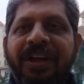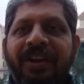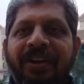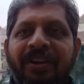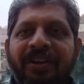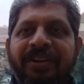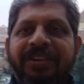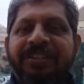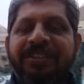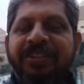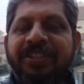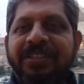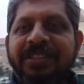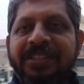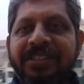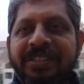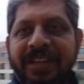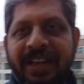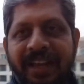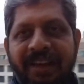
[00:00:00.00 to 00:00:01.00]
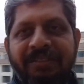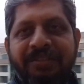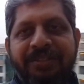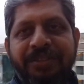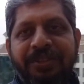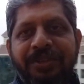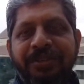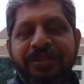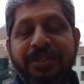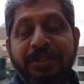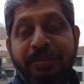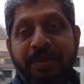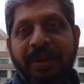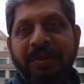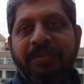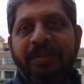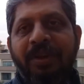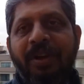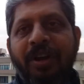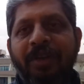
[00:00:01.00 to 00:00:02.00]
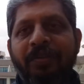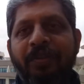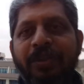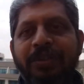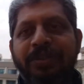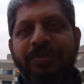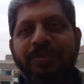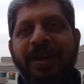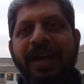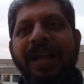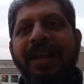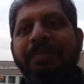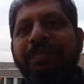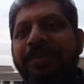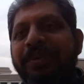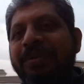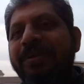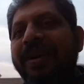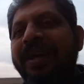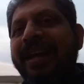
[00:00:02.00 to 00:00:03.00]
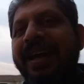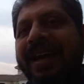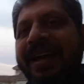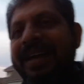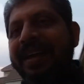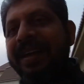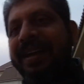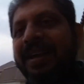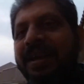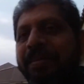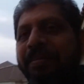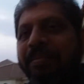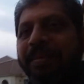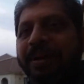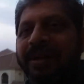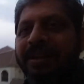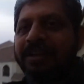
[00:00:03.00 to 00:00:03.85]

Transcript: Lord Jesus loves you. Spirit of the Lord wants to help you and I, my